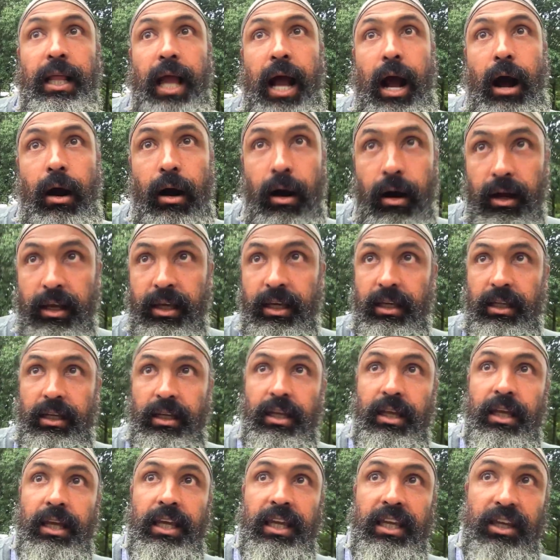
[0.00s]
Hawken,
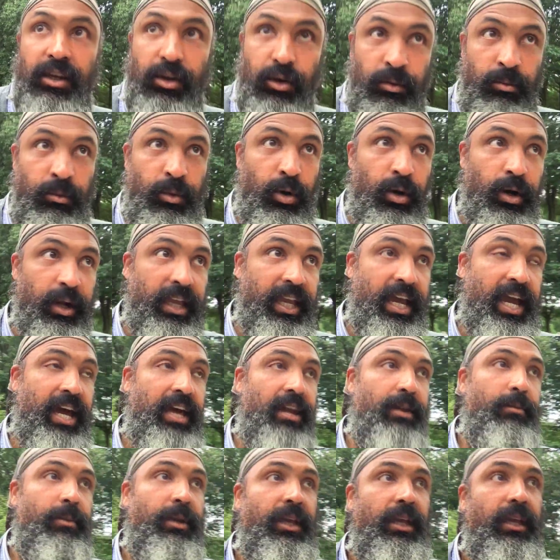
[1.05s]
Gilmore
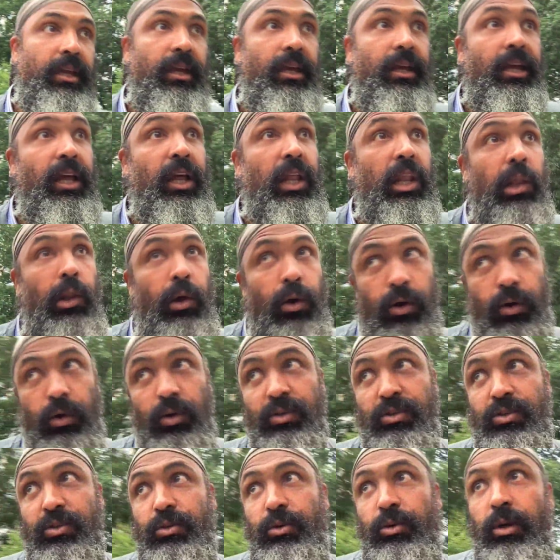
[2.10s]
Academy, Laurel
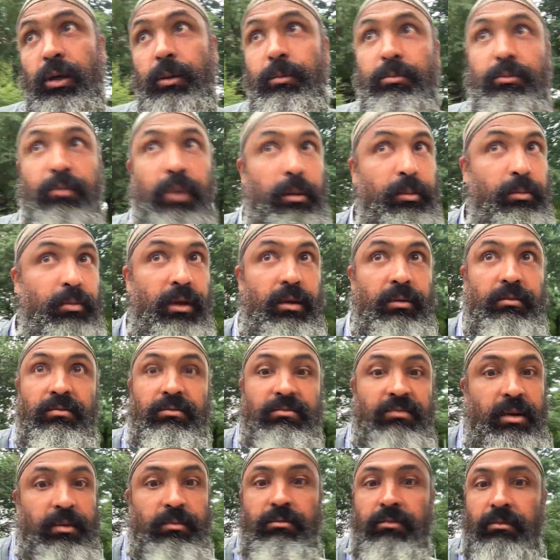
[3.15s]
School,
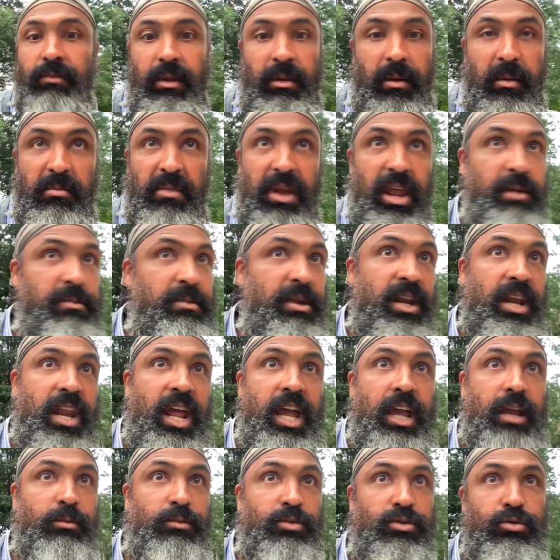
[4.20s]
I'm naming
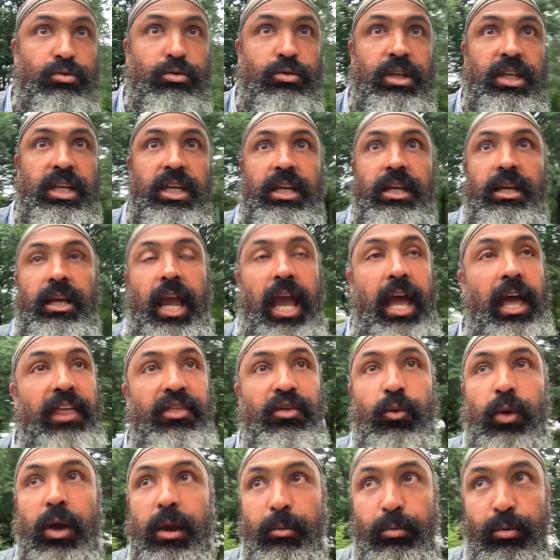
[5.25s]
names, Udi,
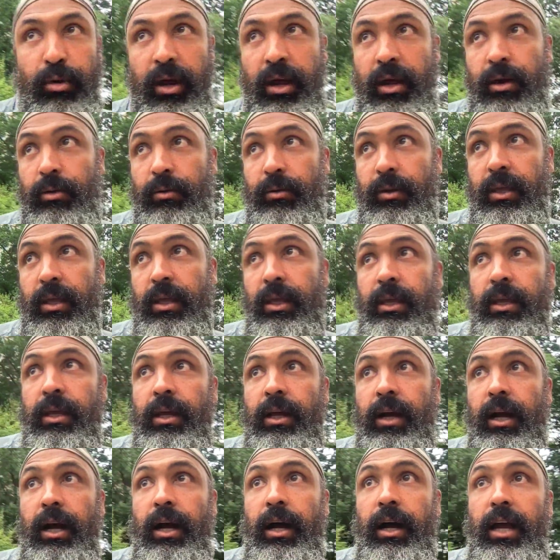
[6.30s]
Hathaway Brown,
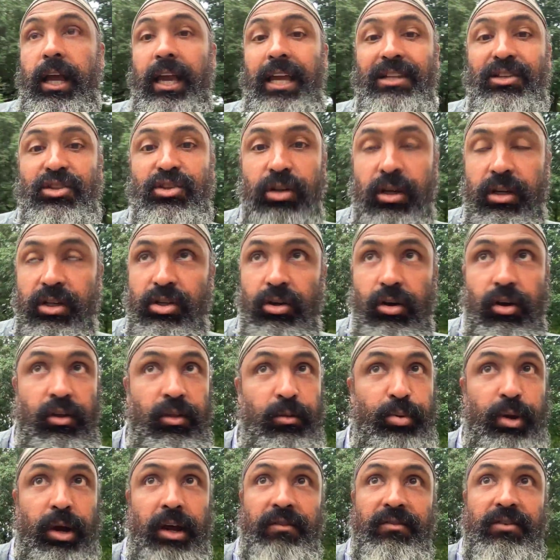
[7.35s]
and such. All
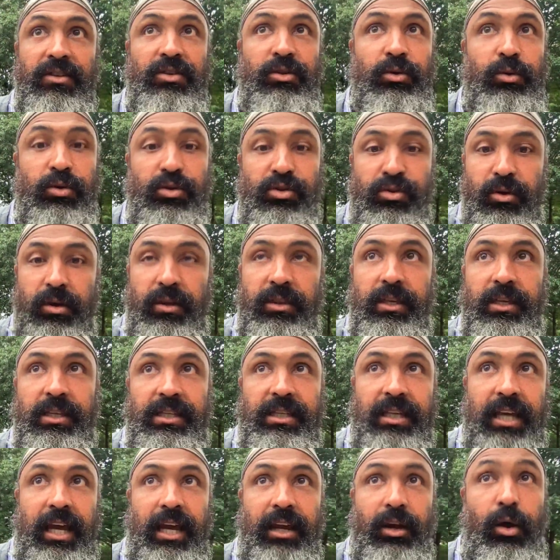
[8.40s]
the private schools are on this
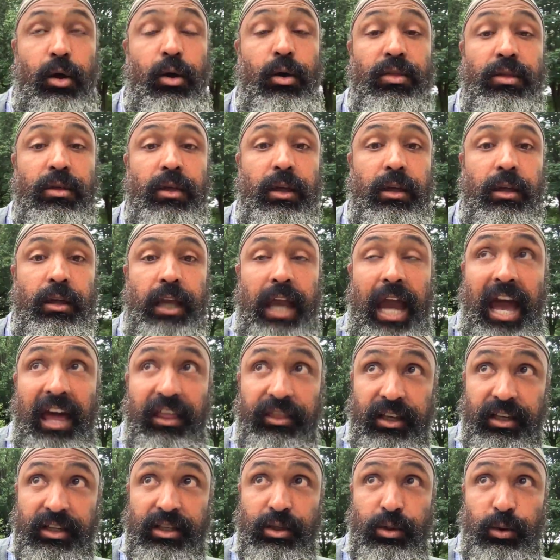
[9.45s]
side. All the
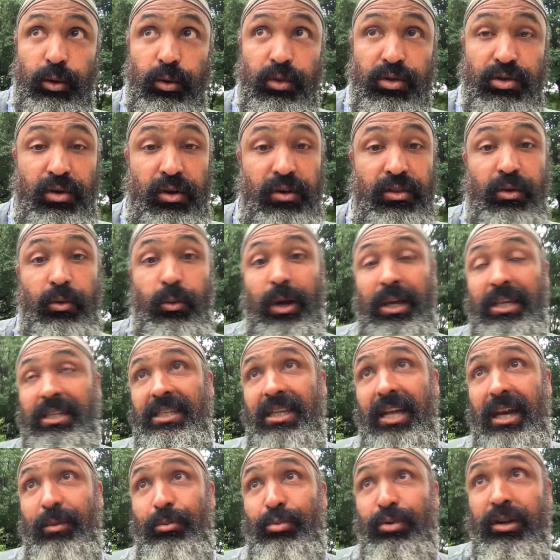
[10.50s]
Catholic schools are on the west
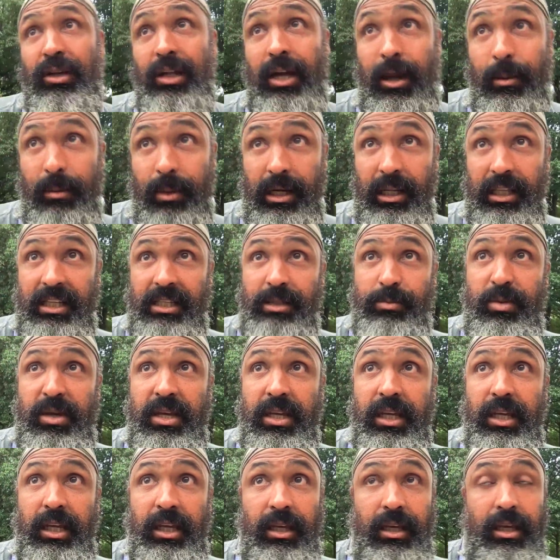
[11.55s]
side, predominantly
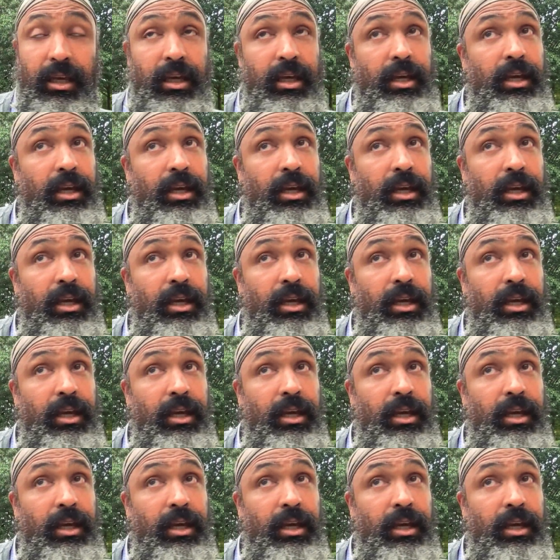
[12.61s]
speaking.